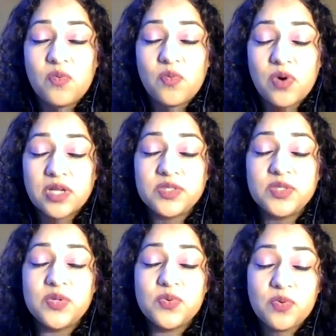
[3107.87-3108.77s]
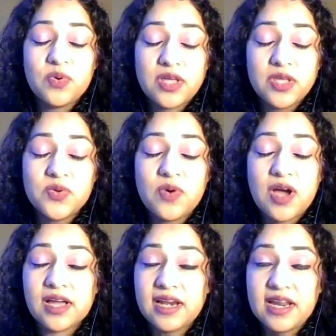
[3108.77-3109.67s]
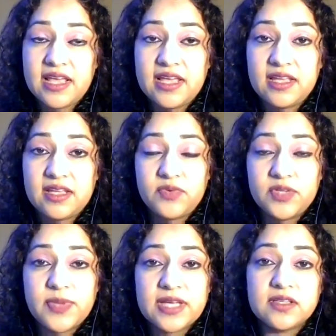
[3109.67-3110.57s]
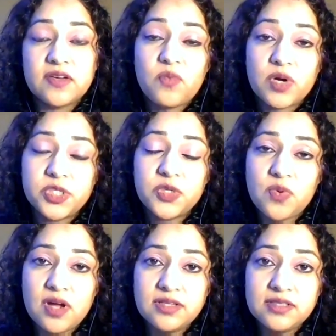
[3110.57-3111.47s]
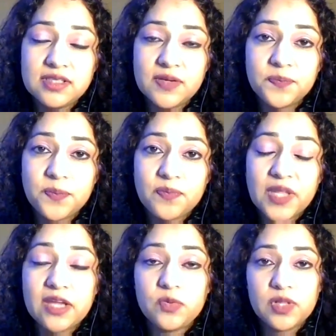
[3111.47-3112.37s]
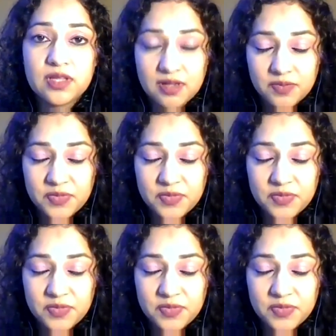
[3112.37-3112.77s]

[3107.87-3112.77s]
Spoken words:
once you are clear in respect of what you want, it will come.